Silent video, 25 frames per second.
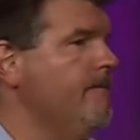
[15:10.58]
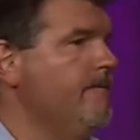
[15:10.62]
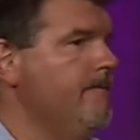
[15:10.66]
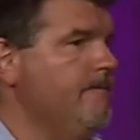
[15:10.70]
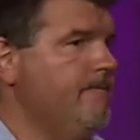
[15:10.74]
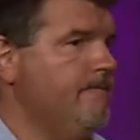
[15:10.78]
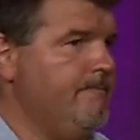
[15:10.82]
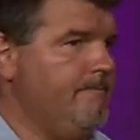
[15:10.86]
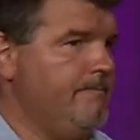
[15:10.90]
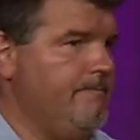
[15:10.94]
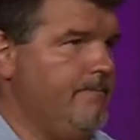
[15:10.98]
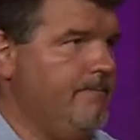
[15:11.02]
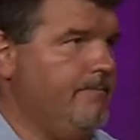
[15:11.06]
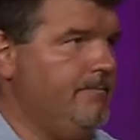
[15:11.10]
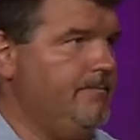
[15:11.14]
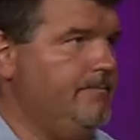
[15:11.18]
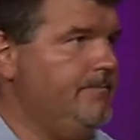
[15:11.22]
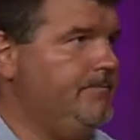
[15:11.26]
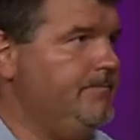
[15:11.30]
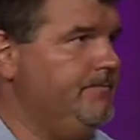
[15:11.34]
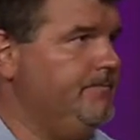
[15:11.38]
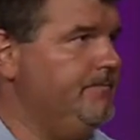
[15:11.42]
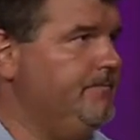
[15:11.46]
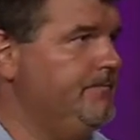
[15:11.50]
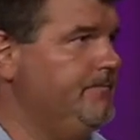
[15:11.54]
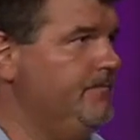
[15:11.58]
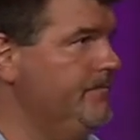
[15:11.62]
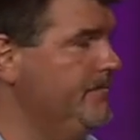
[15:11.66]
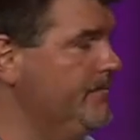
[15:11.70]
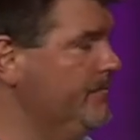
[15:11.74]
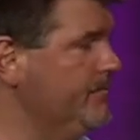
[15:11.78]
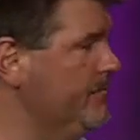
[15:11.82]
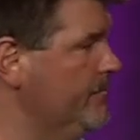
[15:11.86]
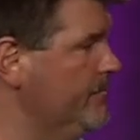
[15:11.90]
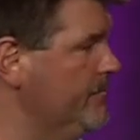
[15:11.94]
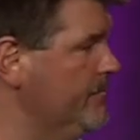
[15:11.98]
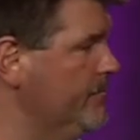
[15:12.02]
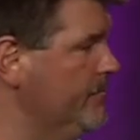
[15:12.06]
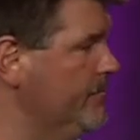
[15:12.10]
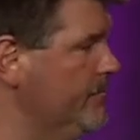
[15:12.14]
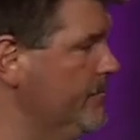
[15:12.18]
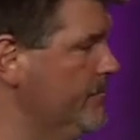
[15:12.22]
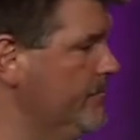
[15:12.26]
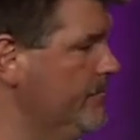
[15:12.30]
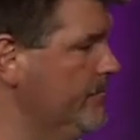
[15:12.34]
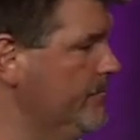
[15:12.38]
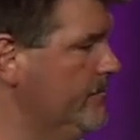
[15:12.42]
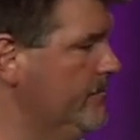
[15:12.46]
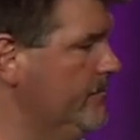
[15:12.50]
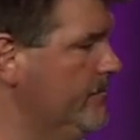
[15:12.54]

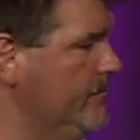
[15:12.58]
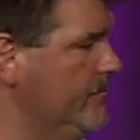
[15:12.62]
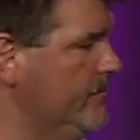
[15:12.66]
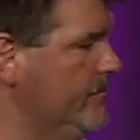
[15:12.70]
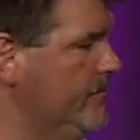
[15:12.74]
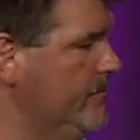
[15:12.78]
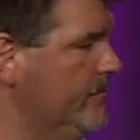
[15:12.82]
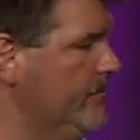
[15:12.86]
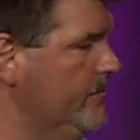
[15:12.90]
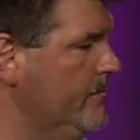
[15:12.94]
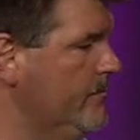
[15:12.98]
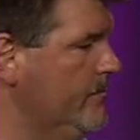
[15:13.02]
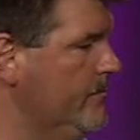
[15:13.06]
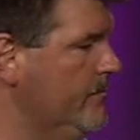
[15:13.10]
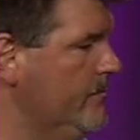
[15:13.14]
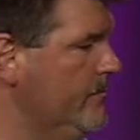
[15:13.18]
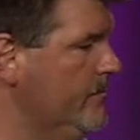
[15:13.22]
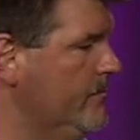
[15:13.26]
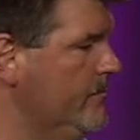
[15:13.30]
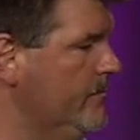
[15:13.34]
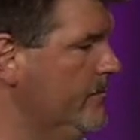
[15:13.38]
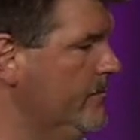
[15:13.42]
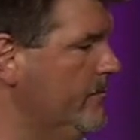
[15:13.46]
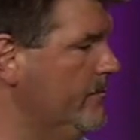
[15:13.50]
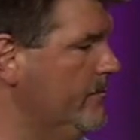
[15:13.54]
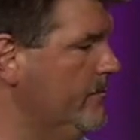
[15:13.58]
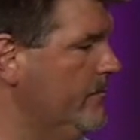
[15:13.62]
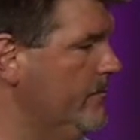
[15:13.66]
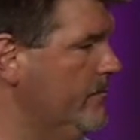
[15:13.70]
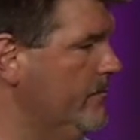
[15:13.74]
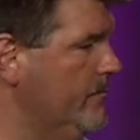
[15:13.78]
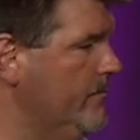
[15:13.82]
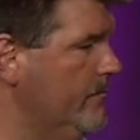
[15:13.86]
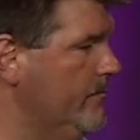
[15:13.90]
No words are spoken by the person on screen.